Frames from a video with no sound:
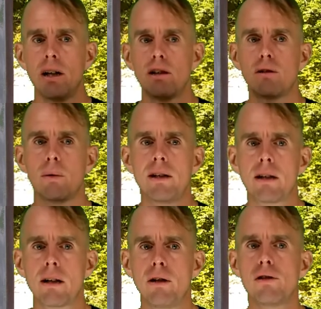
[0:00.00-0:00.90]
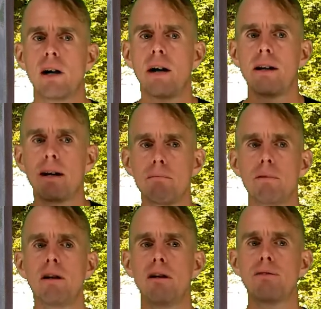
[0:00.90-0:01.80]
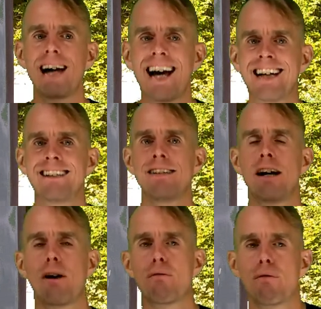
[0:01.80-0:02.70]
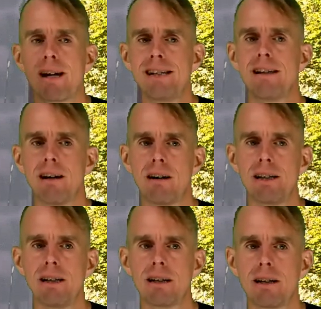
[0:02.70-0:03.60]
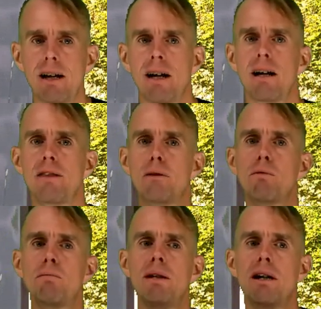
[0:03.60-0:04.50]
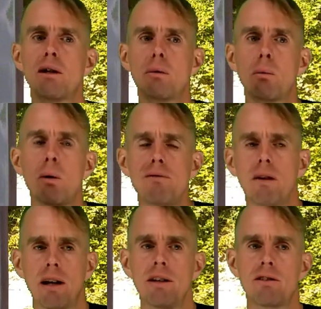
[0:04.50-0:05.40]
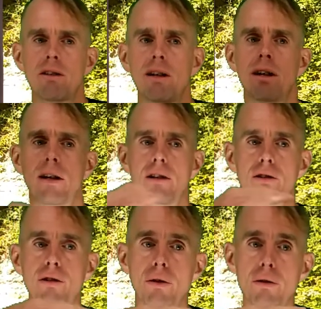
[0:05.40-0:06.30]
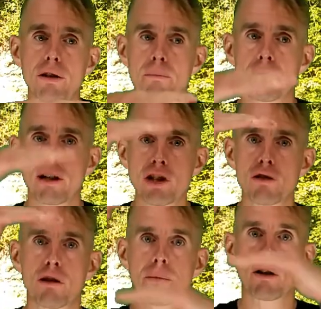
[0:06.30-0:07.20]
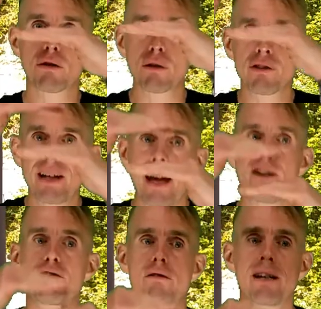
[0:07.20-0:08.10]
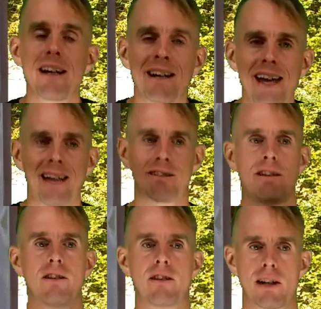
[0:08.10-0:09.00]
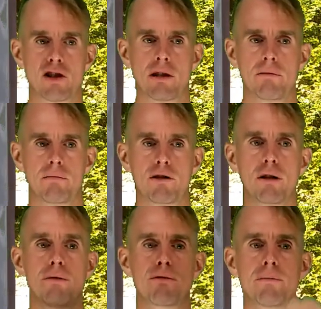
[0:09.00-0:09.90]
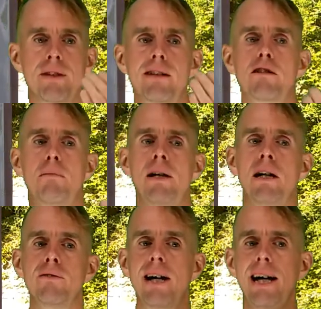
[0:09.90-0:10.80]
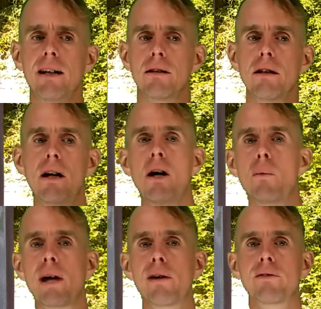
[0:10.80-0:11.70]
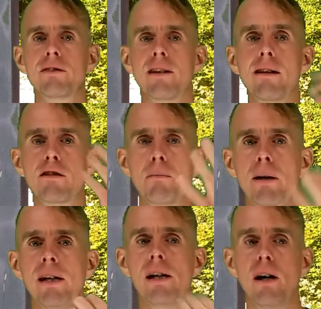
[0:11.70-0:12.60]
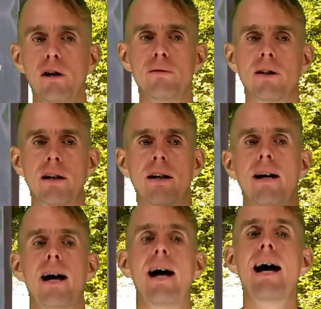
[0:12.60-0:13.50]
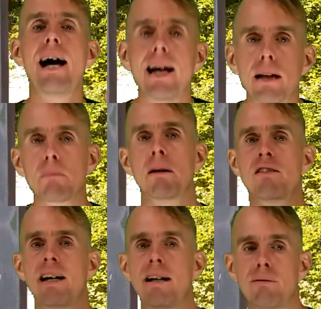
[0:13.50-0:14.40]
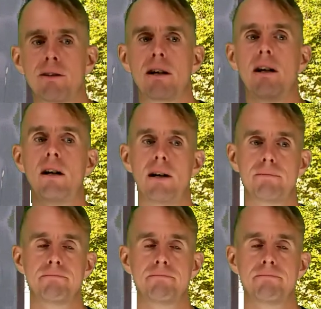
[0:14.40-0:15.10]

to include a number of added radii that would be equivalent to the pressure drop across the entry and exit section. So from delta P over L, we have delta P over L plus alpha R,